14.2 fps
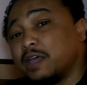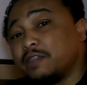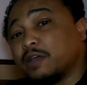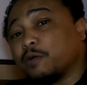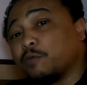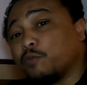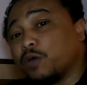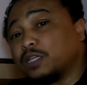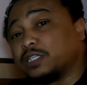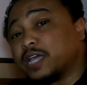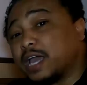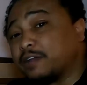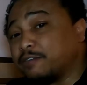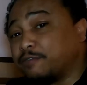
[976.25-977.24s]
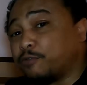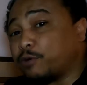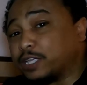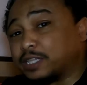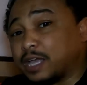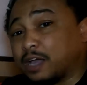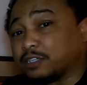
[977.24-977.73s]
that once had a
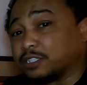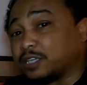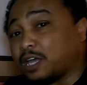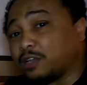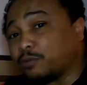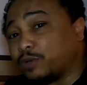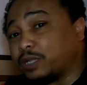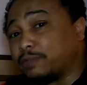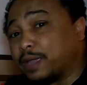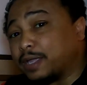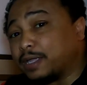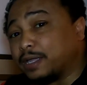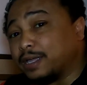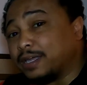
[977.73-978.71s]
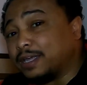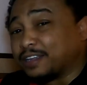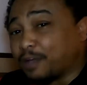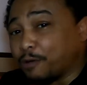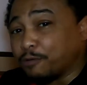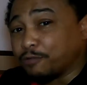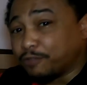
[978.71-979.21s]
$40,000 rebate.
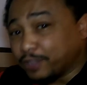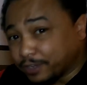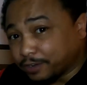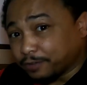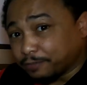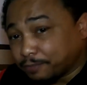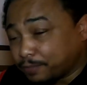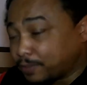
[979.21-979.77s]
Go figure.